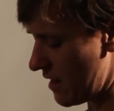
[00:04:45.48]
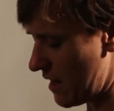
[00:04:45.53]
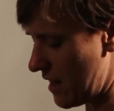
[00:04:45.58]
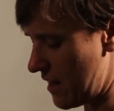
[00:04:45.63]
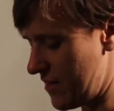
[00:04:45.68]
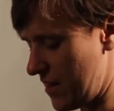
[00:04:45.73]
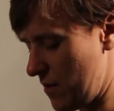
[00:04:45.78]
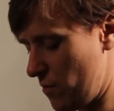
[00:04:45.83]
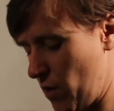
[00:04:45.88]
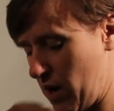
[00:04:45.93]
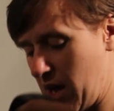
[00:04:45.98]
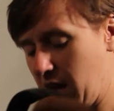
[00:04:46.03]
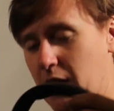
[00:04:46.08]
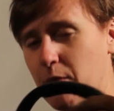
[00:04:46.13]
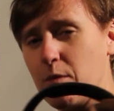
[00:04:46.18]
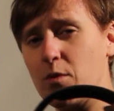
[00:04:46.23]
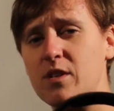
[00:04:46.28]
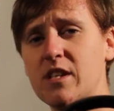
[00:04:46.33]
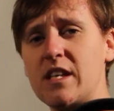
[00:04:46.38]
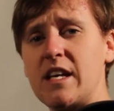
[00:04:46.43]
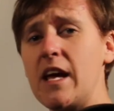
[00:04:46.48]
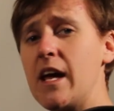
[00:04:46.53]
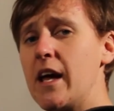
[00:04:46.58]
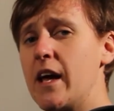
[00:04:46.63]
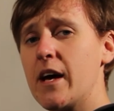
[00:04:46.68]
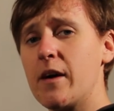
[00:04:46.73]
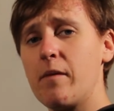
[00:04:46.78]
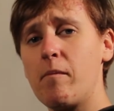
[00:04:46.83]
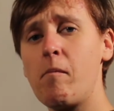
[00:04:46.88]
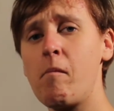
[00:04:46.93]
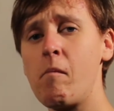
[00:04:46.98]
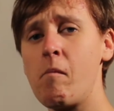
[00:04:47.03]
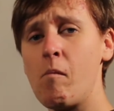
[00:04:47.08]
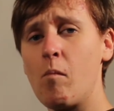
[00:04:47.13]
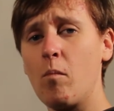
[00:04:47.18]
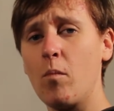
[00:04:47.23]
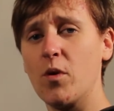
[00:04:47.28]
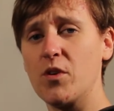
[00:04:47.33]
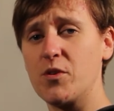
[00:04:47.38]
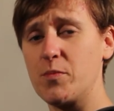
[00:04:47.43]
and then we're able to hear
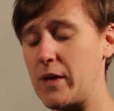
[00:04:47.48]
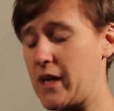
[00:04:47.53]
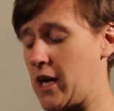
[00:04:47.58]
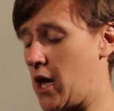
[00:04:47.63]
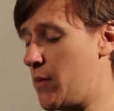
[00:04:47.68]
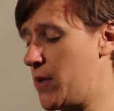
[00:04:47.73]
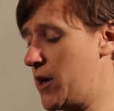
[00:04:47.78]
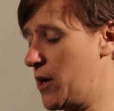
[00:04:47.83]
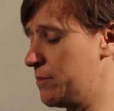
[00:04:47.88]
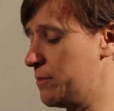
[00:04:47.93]
what's been going